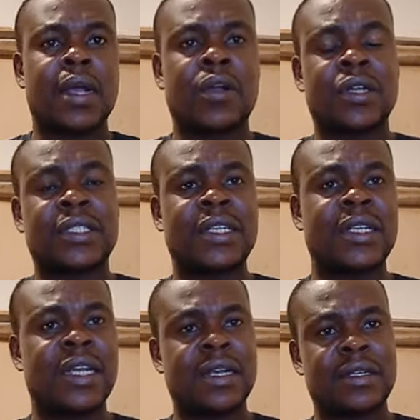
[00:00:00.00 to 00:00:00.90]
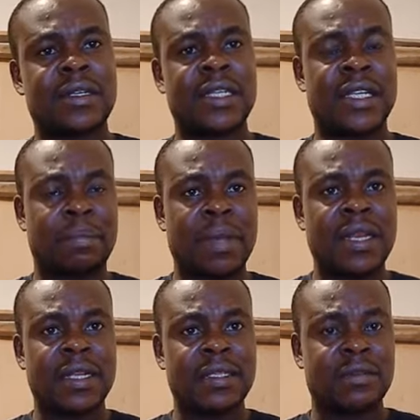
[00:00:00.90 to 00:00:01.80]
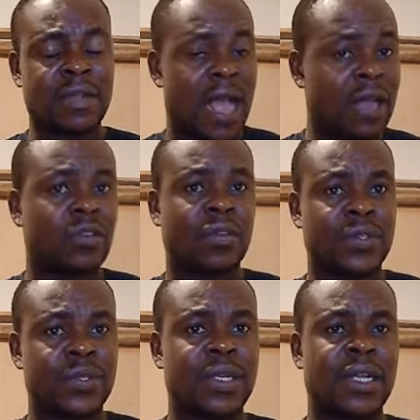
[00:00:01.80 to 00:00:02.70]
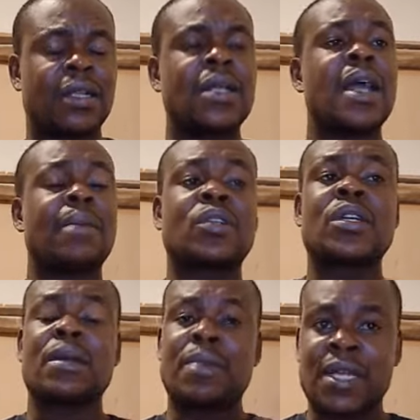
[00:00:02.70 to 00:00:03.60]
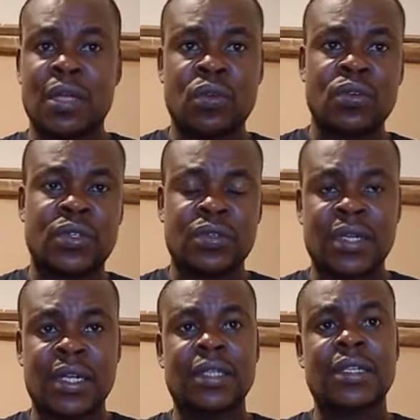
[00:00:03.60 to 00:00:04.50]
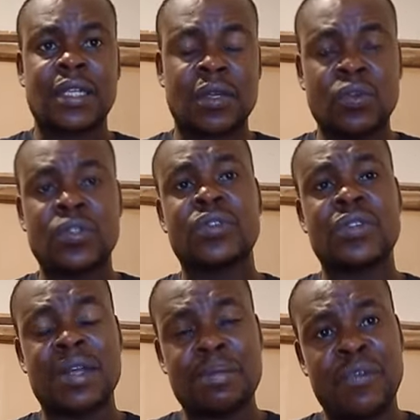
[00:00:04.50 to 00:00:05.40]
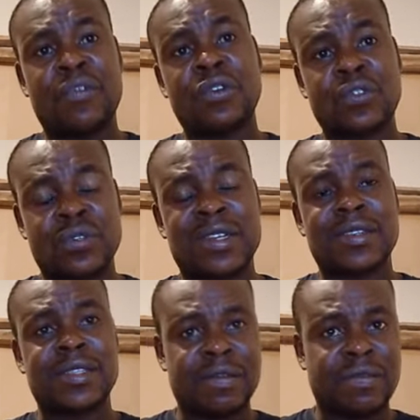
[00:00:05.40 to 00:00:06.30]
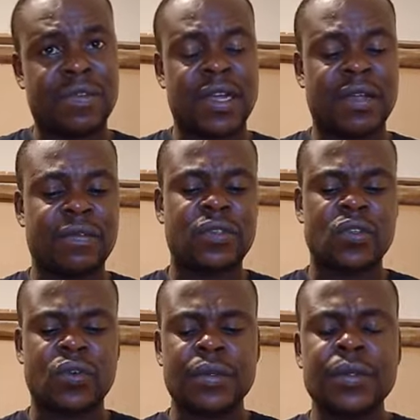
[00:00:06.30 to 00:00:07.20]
gotten their independence out of Sudan. I'm talking about the old Sudan before 2005. So,